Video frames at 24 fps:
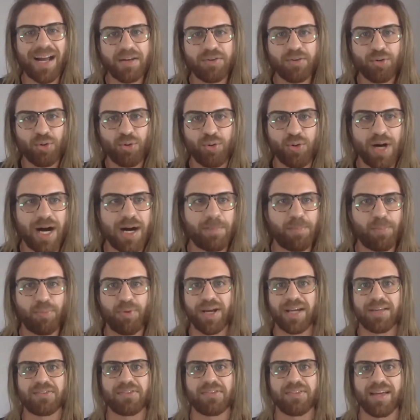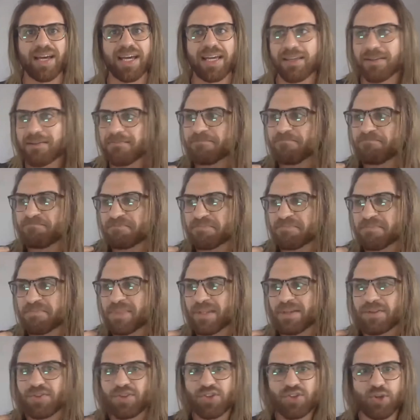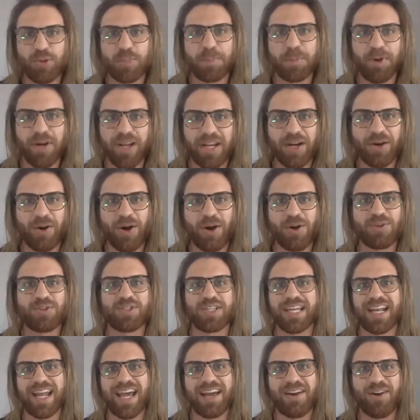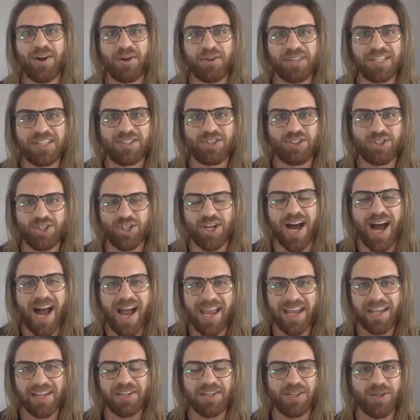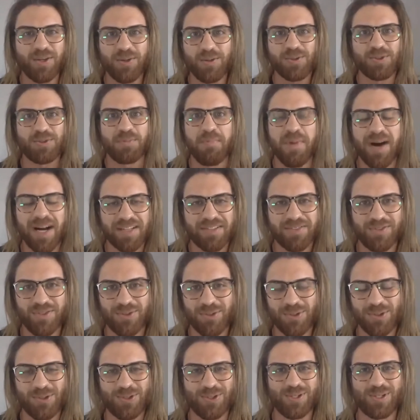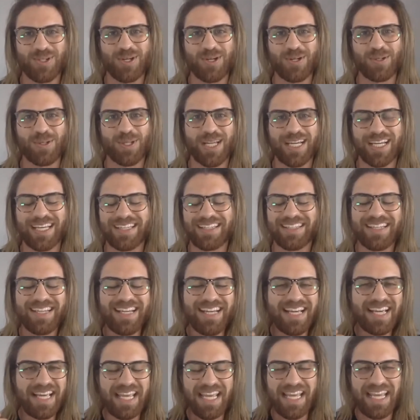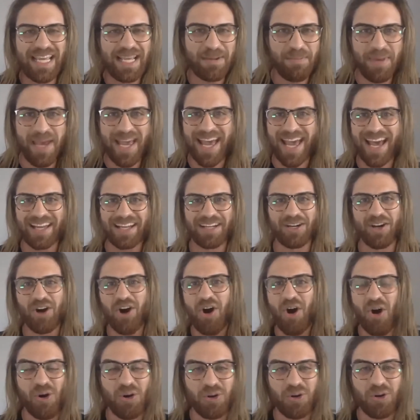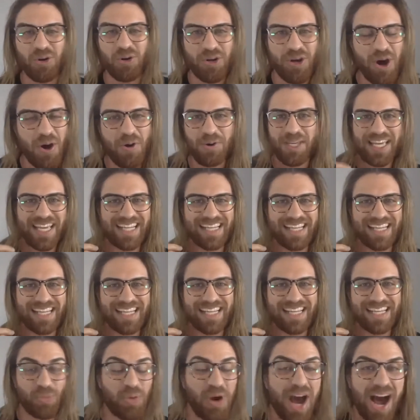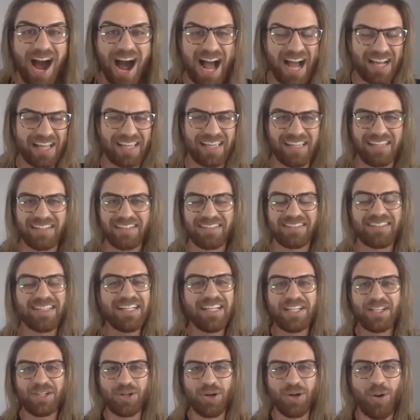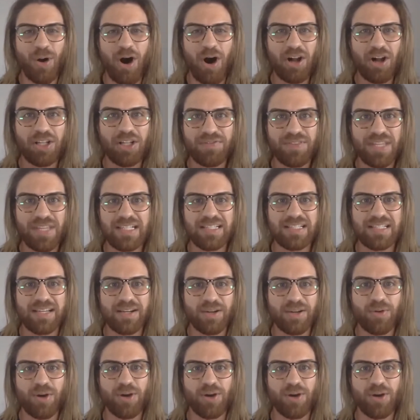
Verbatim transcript: I grew up with like superheroes that had all these giant, huge muscles, you know, like He Man and Hulk Hogan and The Rock, and, you know, all of these